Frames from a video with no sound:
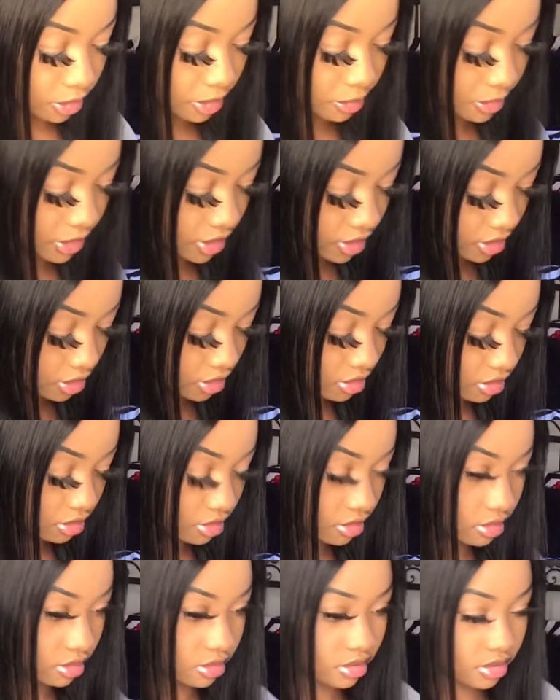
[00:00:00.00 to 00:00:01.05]
me,
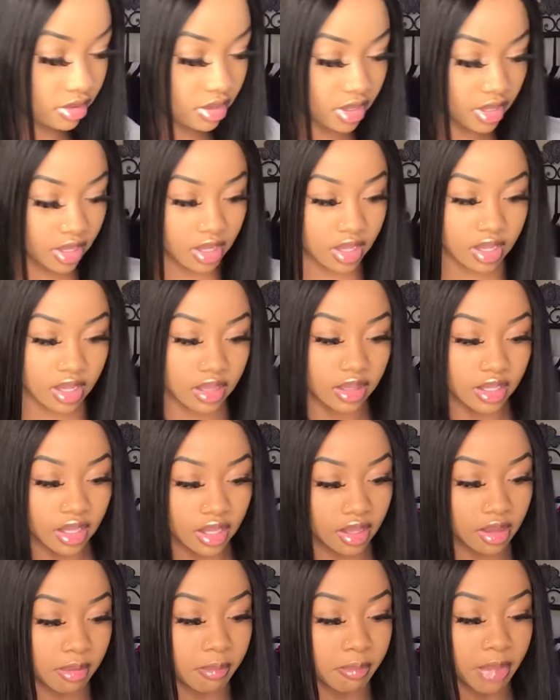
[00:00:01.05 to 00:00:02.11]
and
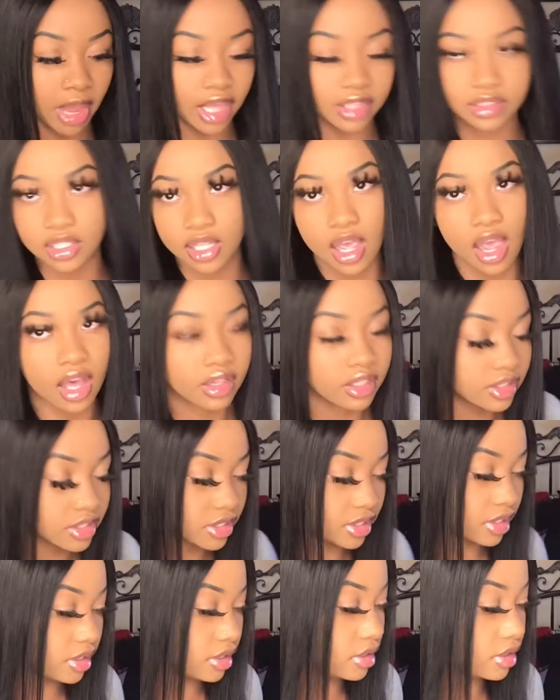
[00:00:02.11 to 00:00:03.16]
then back to college
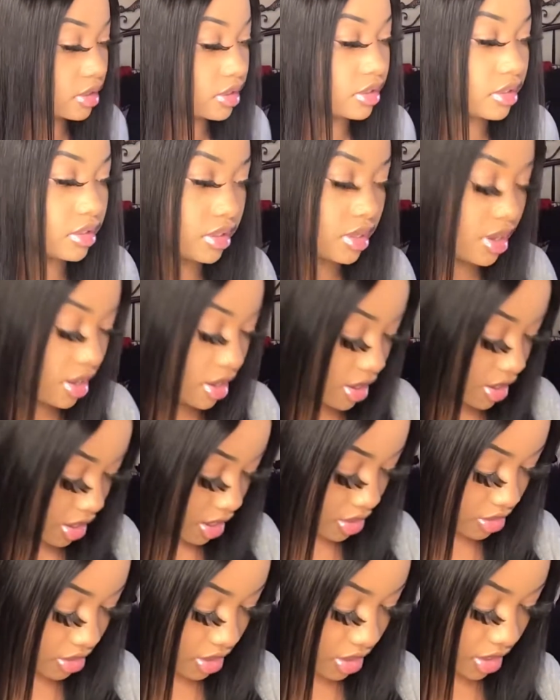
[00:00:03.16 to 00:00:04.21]
again.
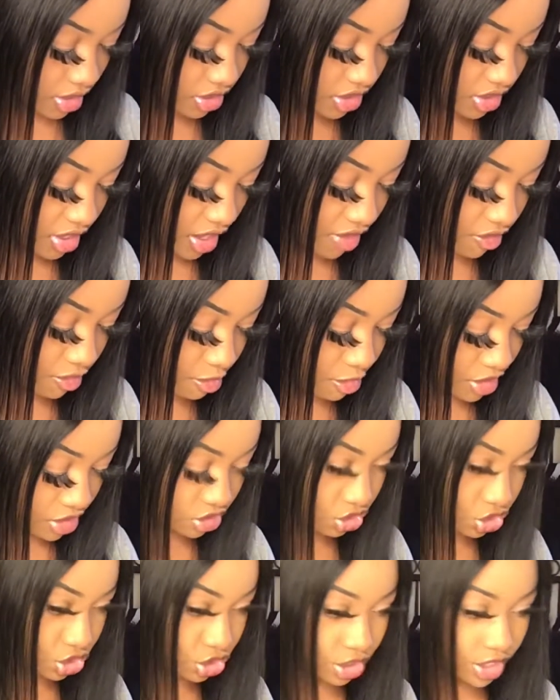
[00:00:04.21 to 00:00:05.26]
And then I just haven't
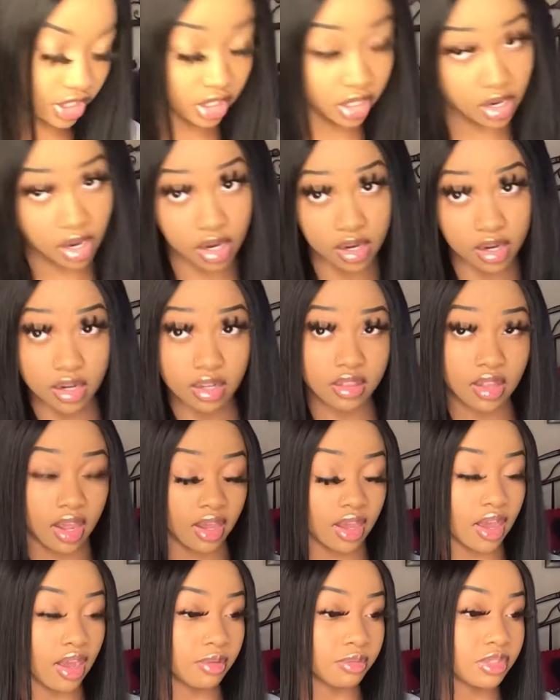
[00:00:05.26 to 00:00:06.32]
been treating her
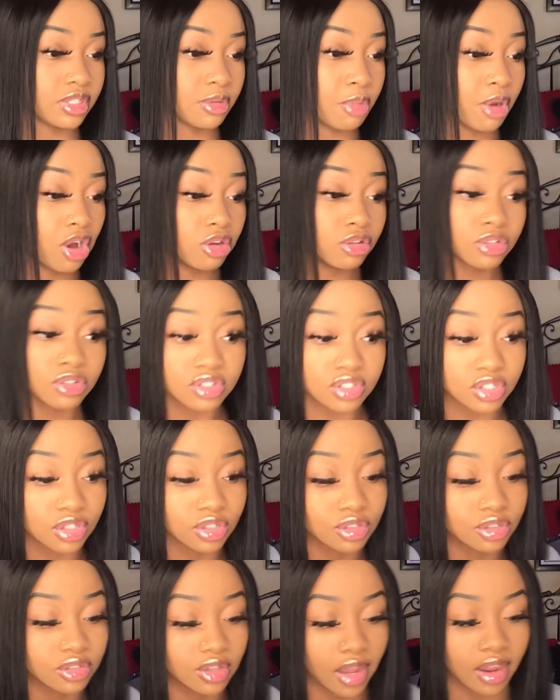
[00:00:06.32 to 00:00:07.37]
like I'm supposed to,
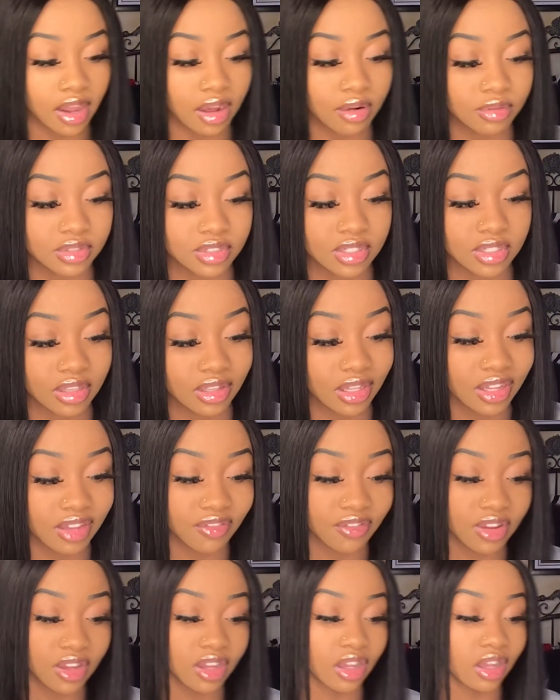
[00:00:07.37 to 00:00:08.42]
like I was
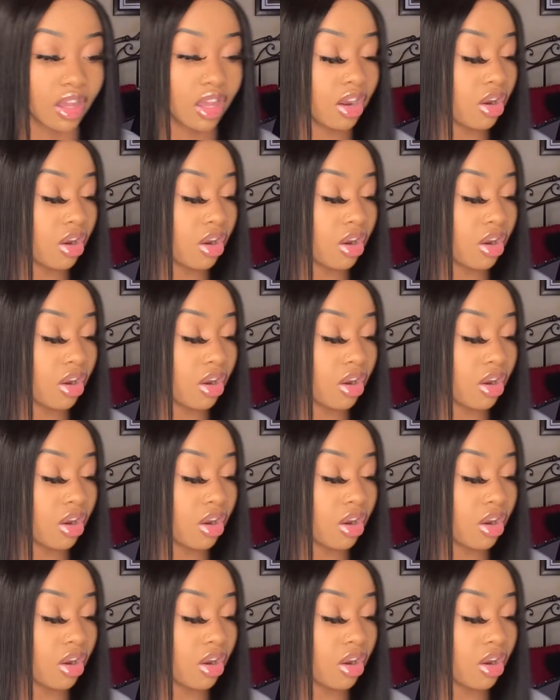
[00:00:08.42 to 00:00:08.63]
leaving it